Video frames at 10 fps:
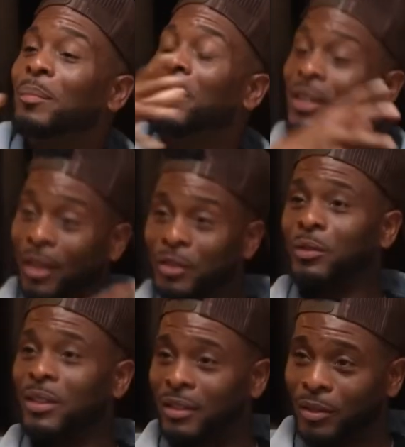But then
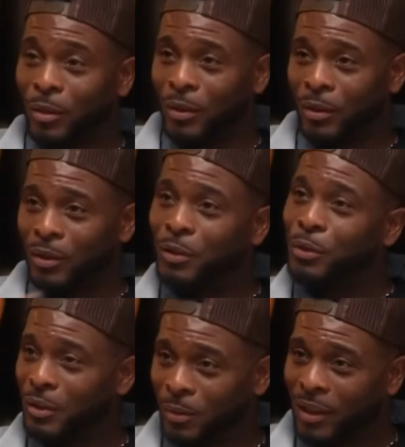also this is going on
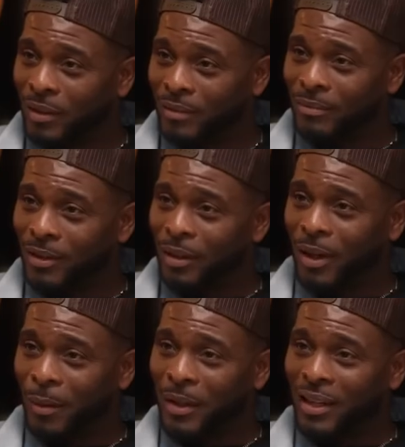too as well. You know
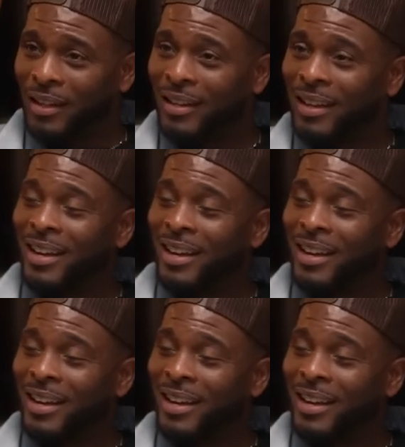what I mean?